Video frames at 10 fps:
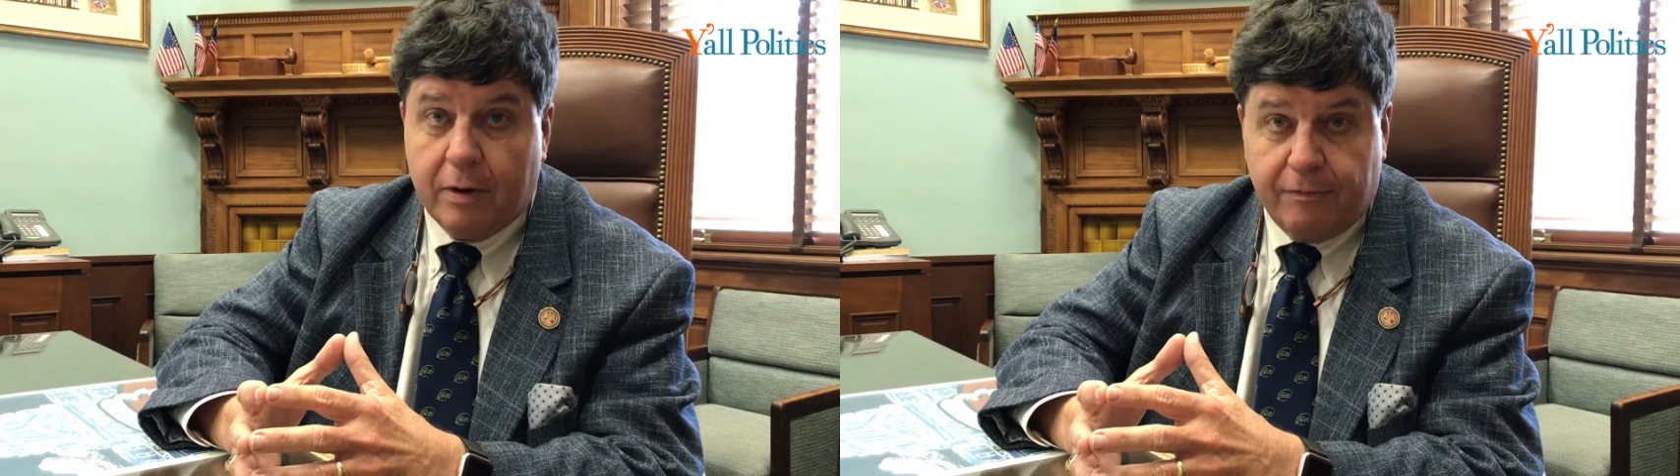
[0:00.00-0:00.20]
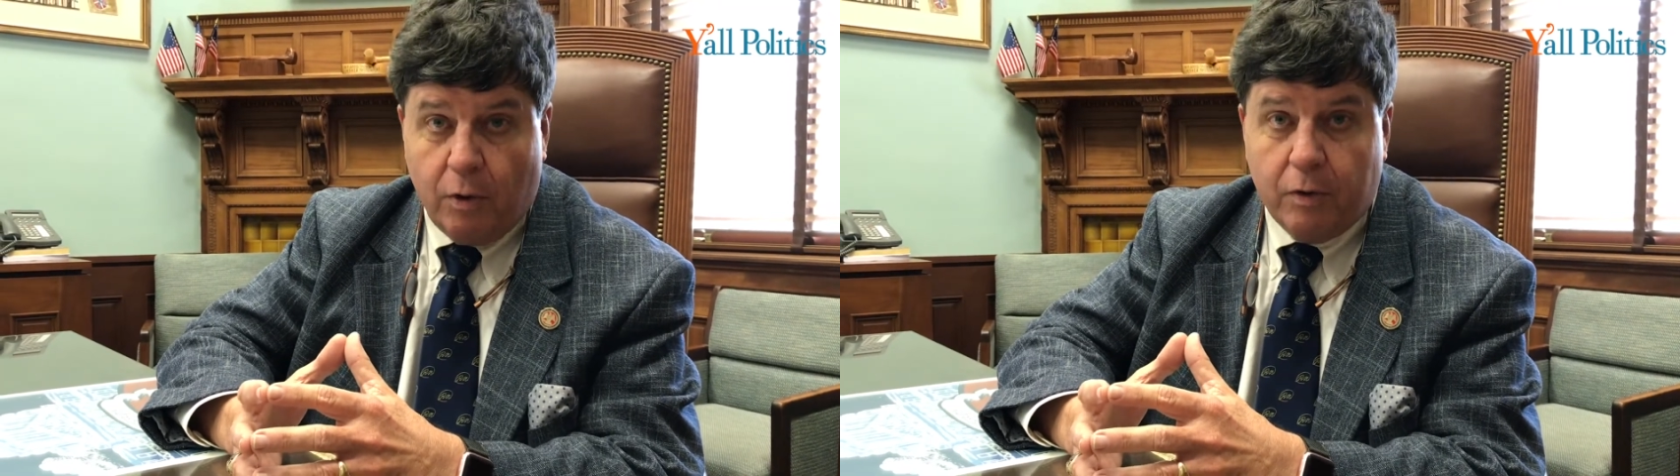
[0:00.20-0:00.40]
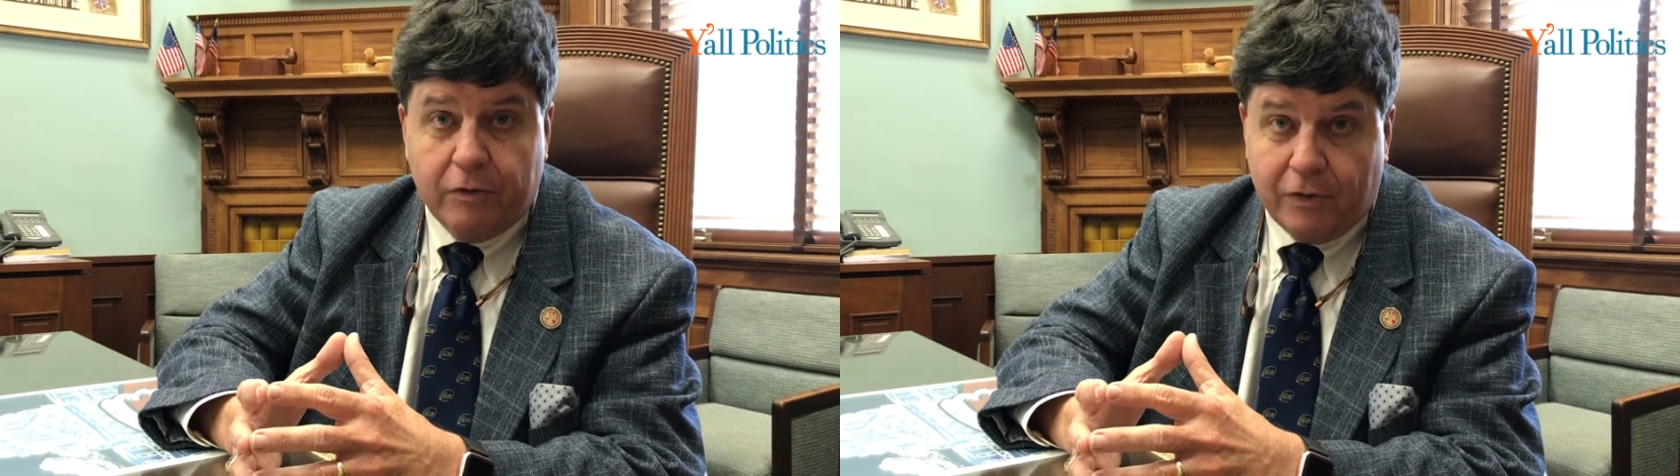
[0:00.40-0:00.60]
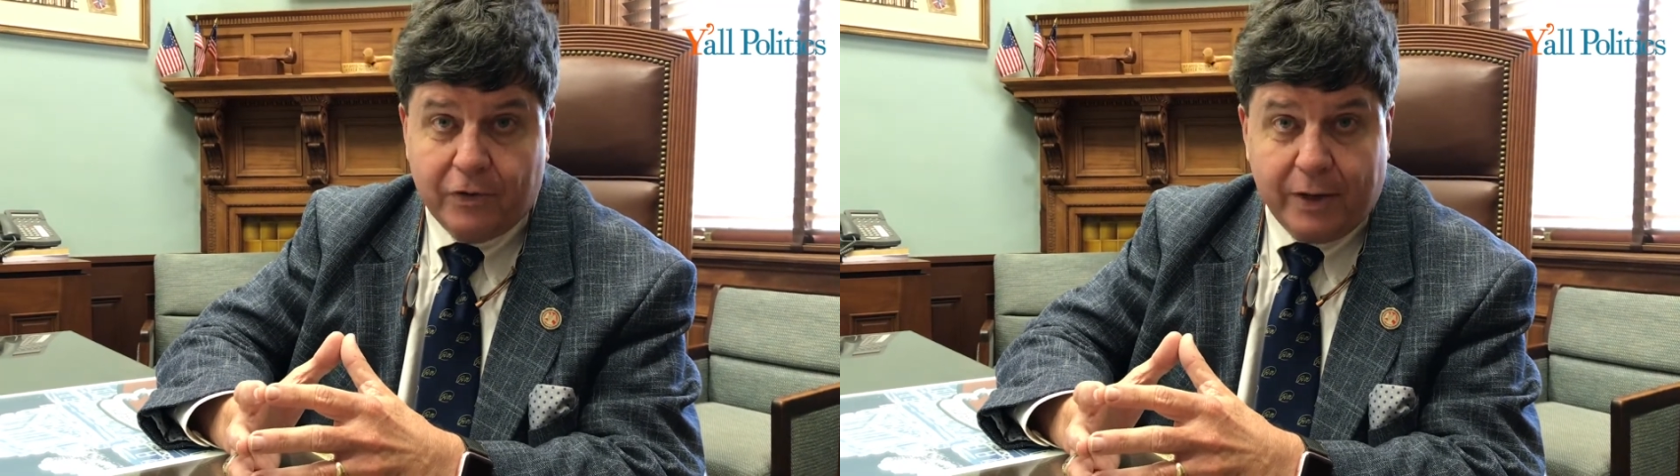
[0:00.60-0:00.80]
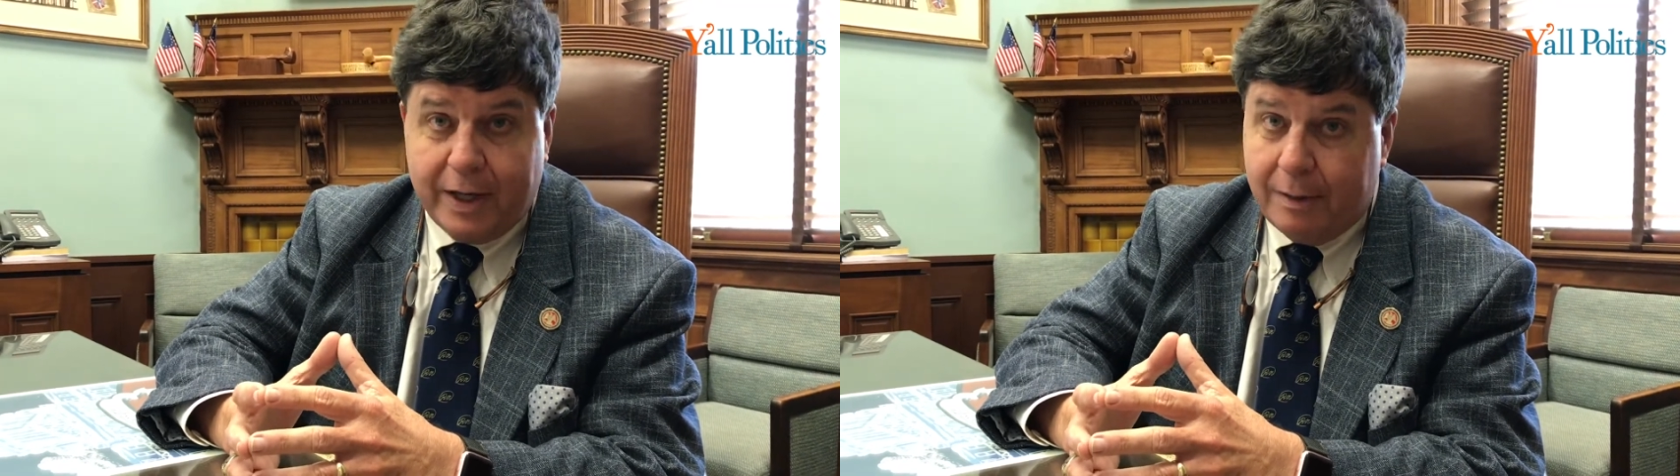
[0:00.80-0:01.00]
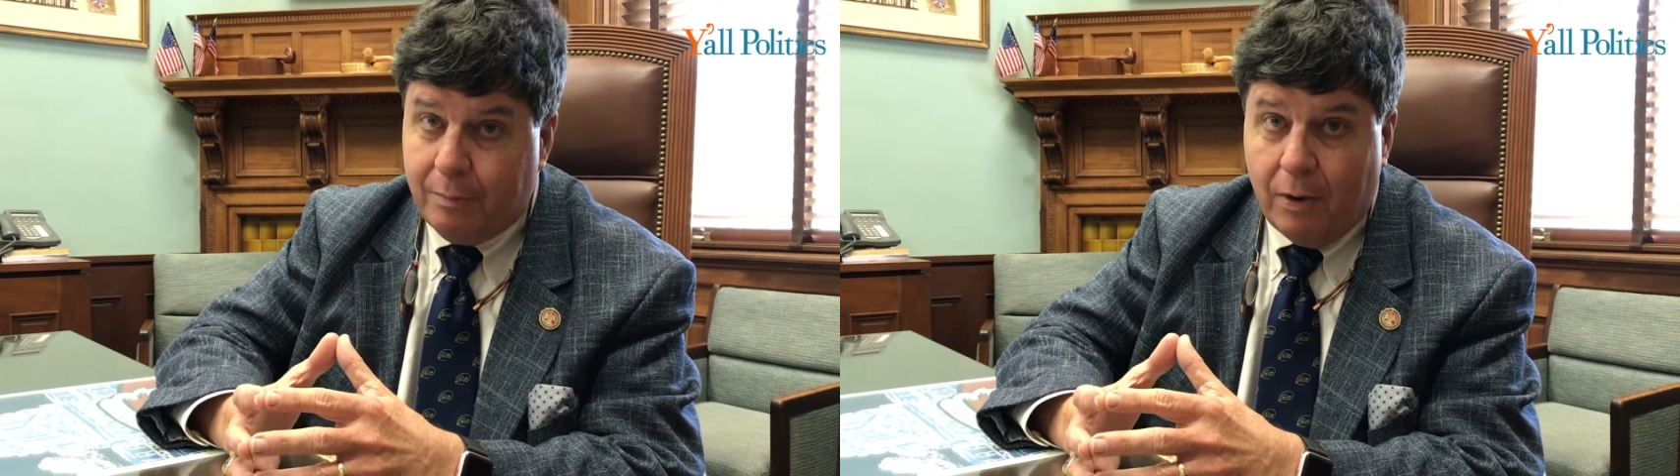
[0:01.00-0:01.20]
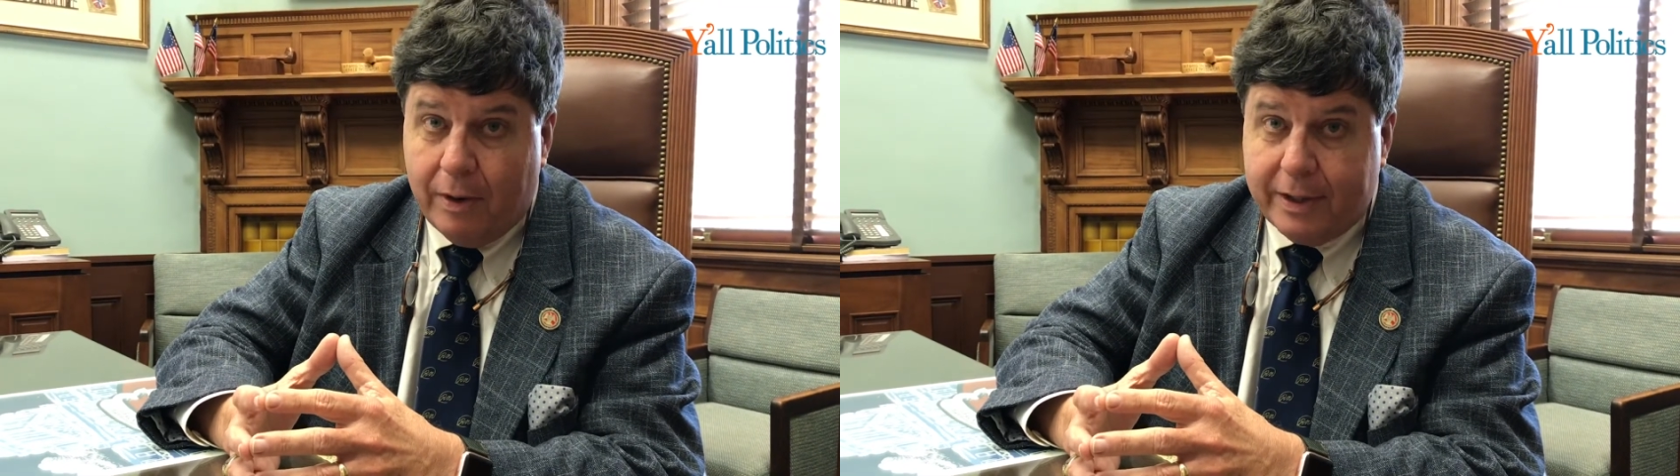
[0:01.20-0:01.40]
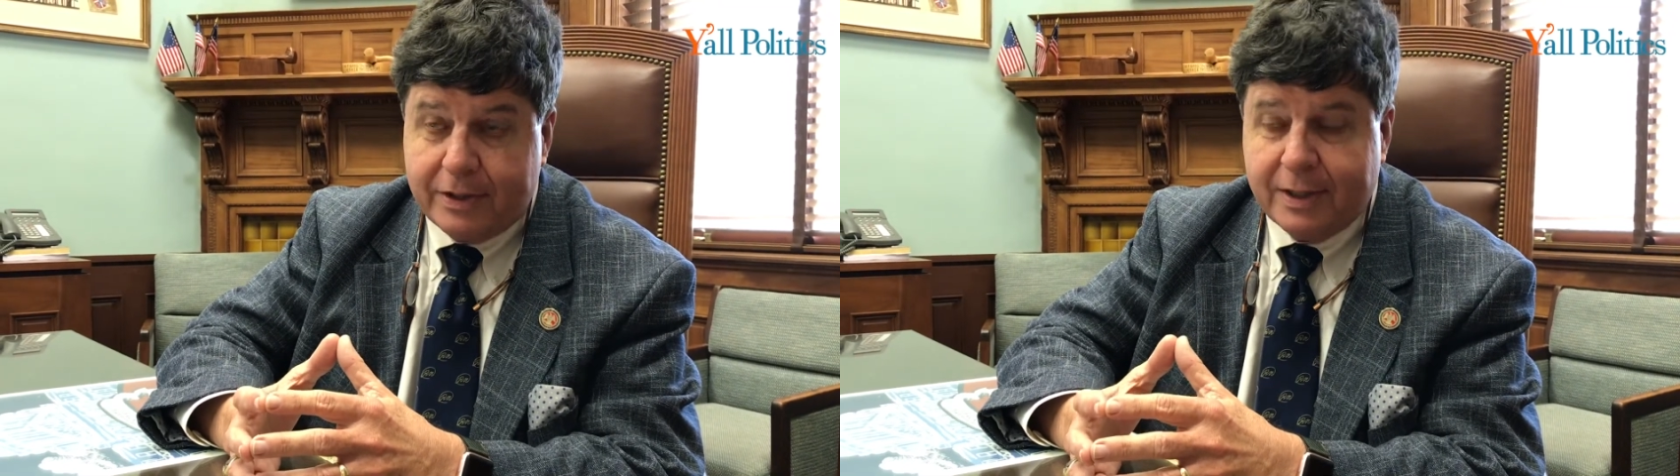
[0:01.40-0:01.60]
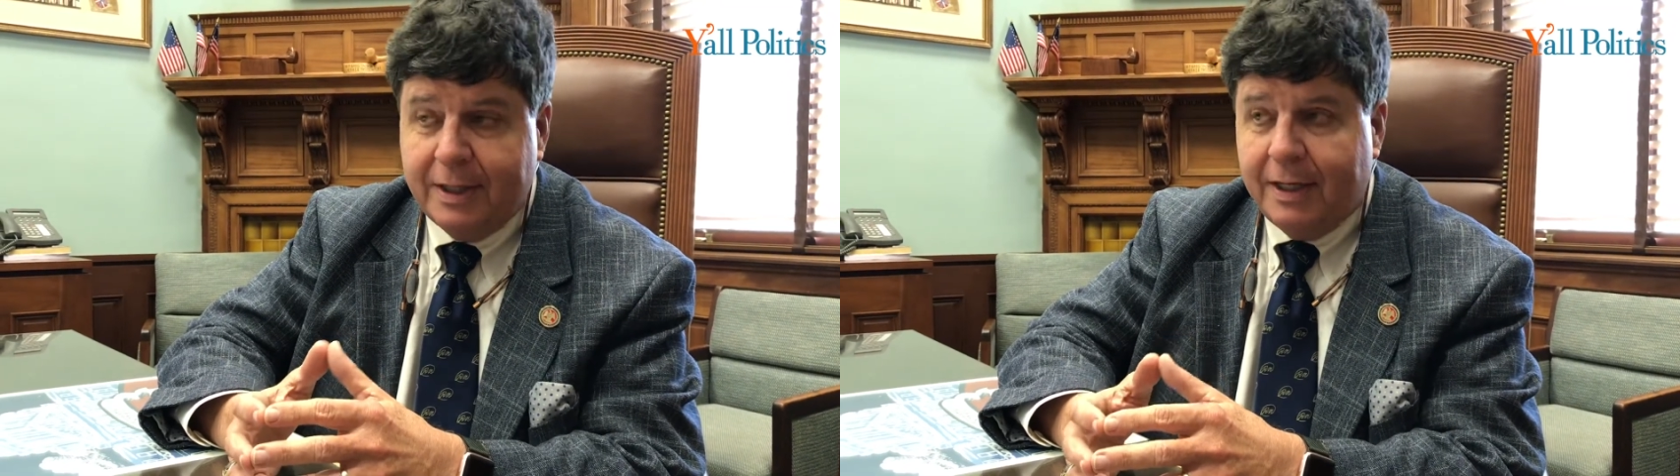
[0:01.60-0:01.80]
of course, for state employees,